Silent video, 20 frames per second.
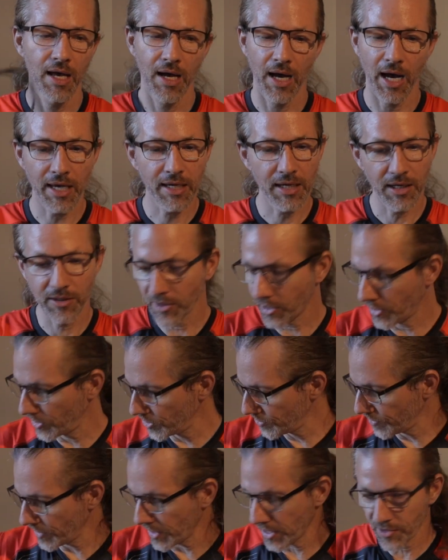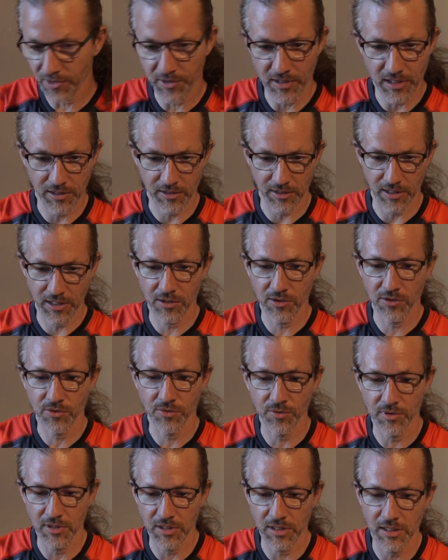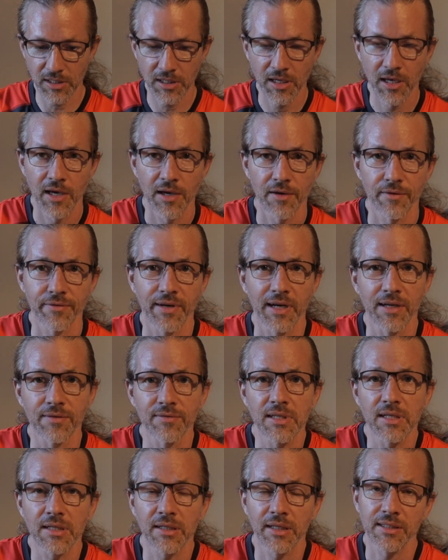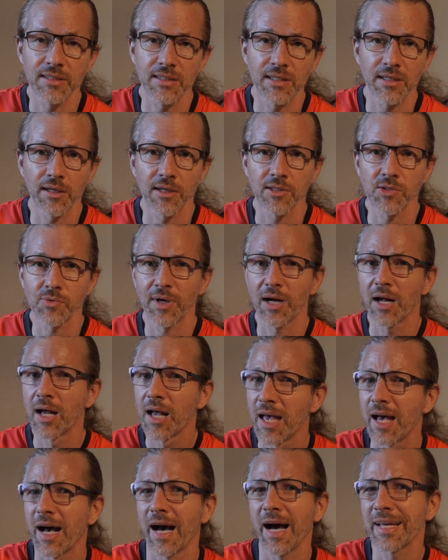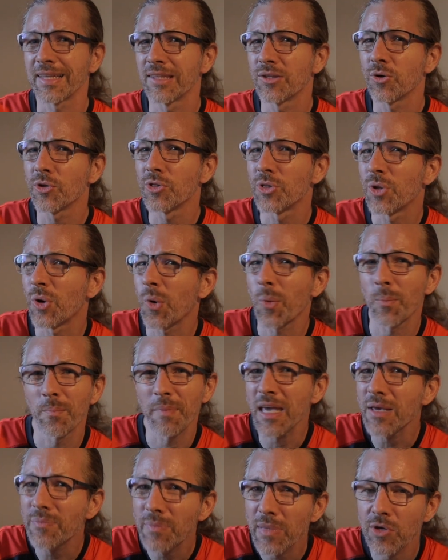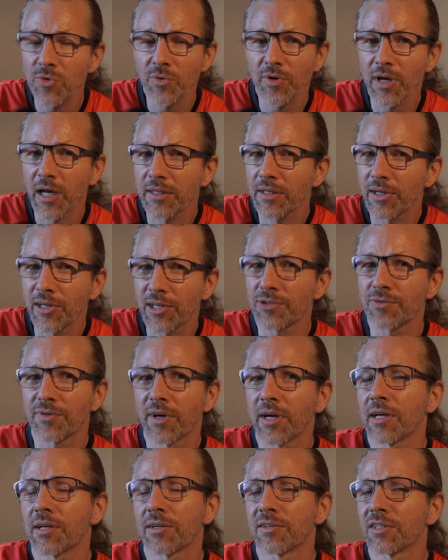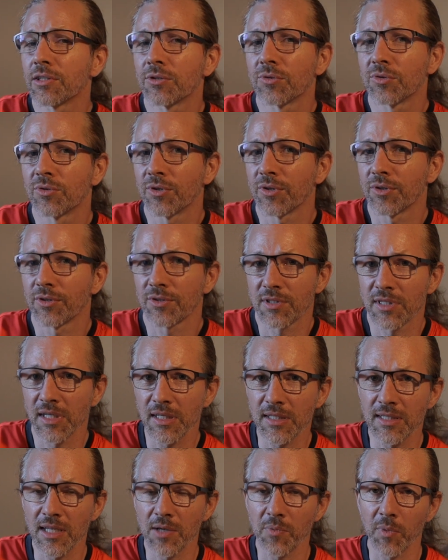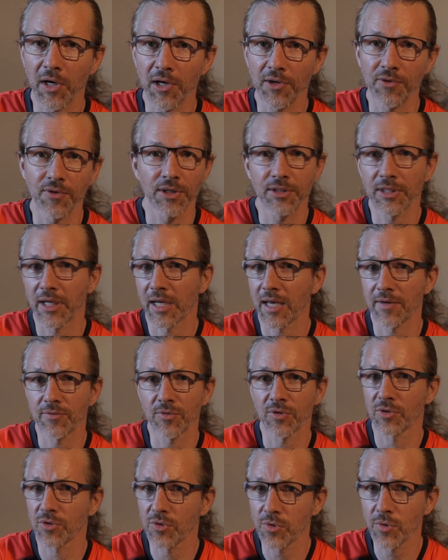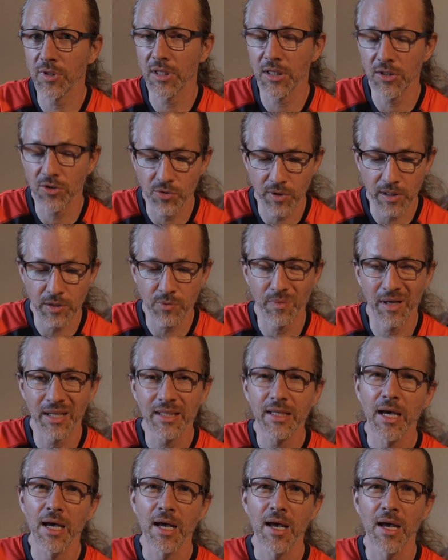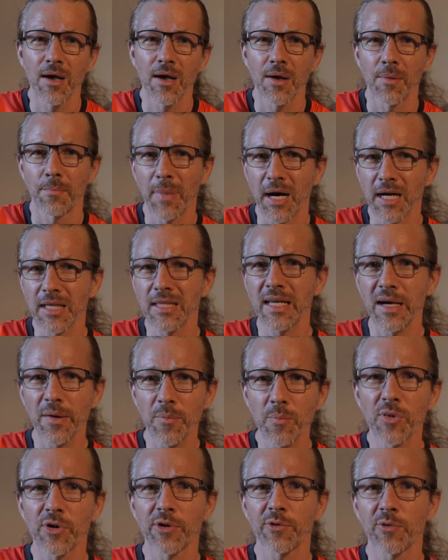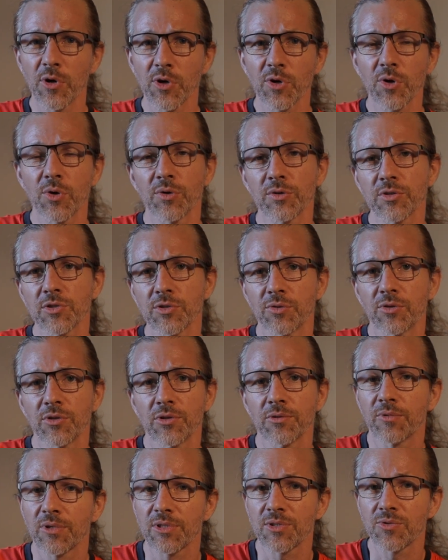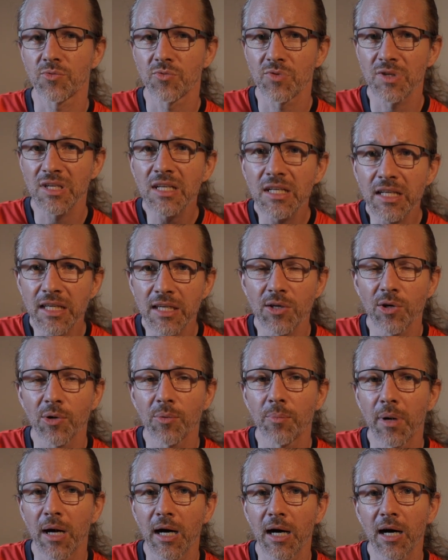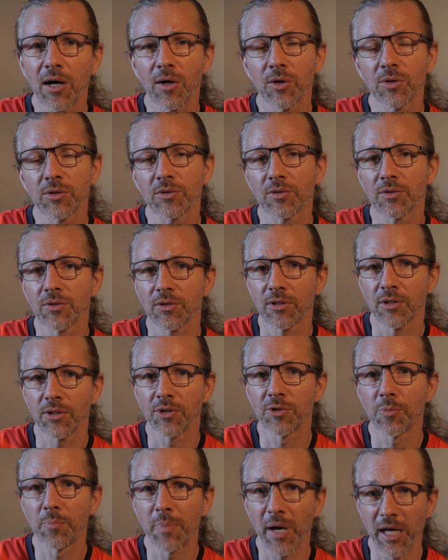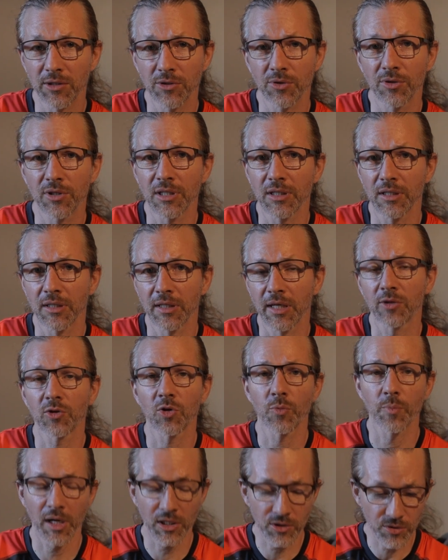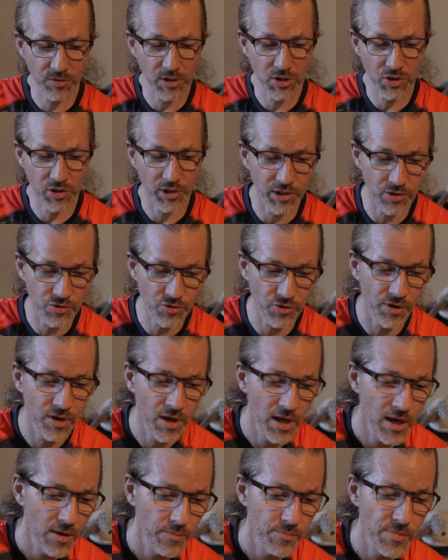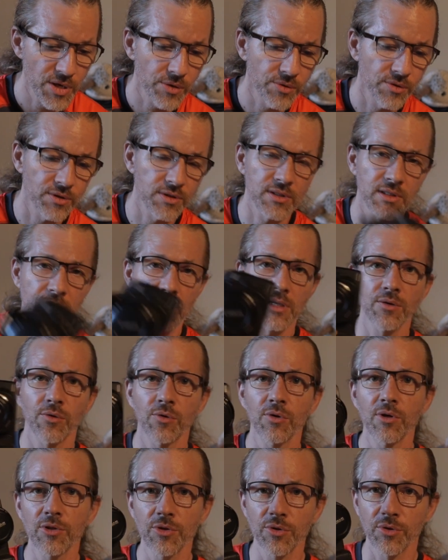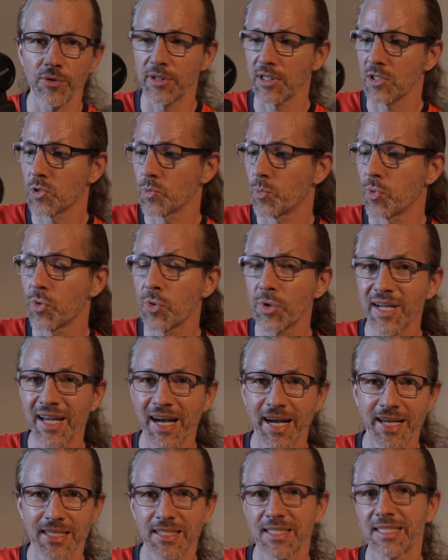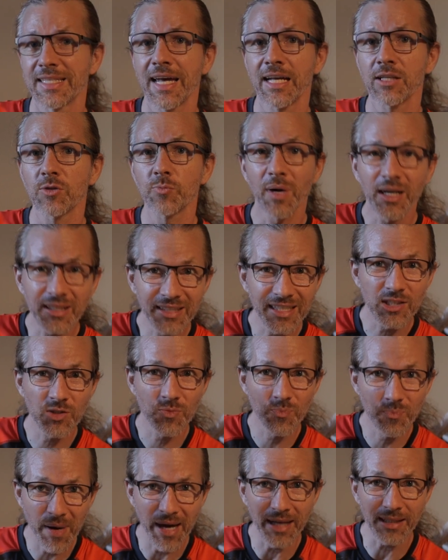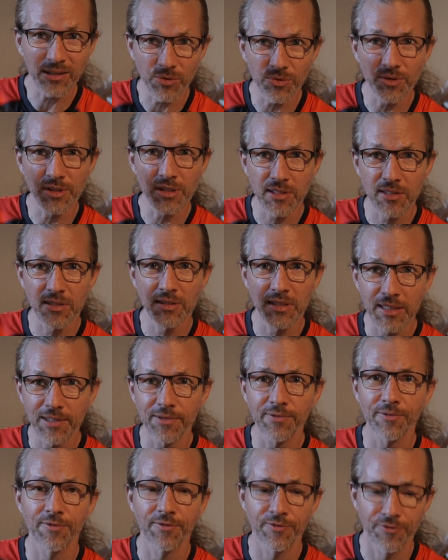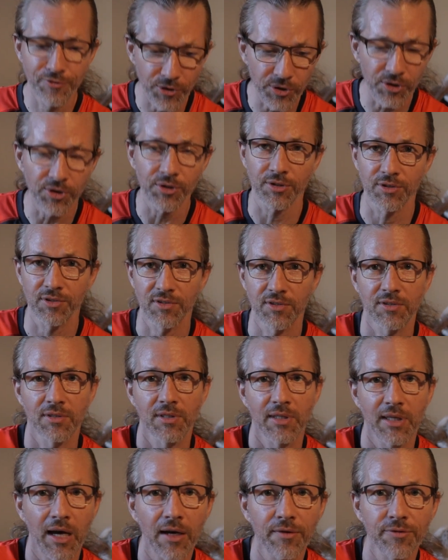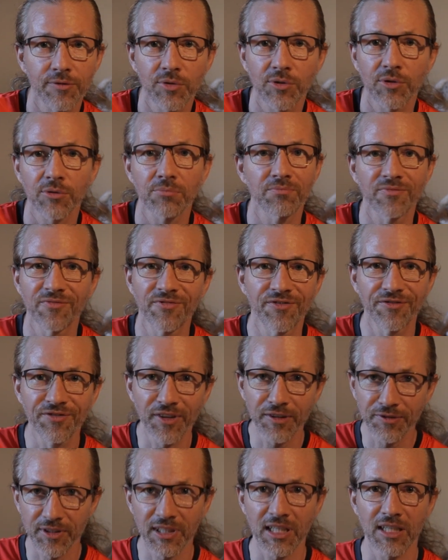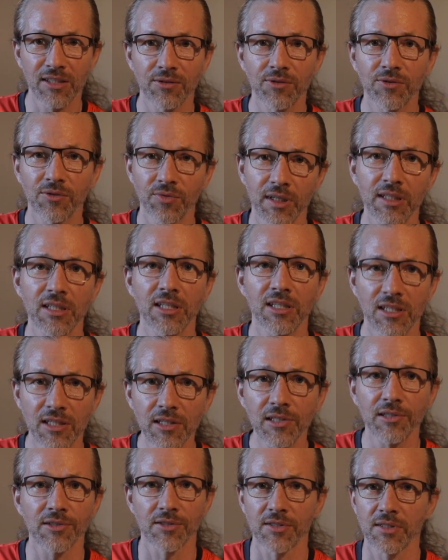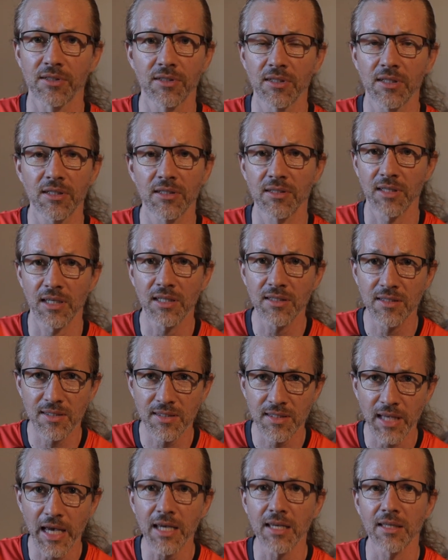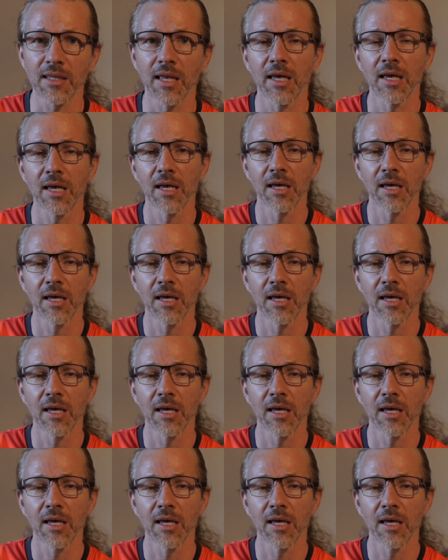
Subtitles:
I can hardwire it into the 5D Classic as well. I don't know, maybe you can hardwire it to the 6D Mark I, I haven't looked into it, but my number one concern was really about the battery and the battery charger, because although this poor guy is dead, but its battery still works after 15-20 years. It's insane.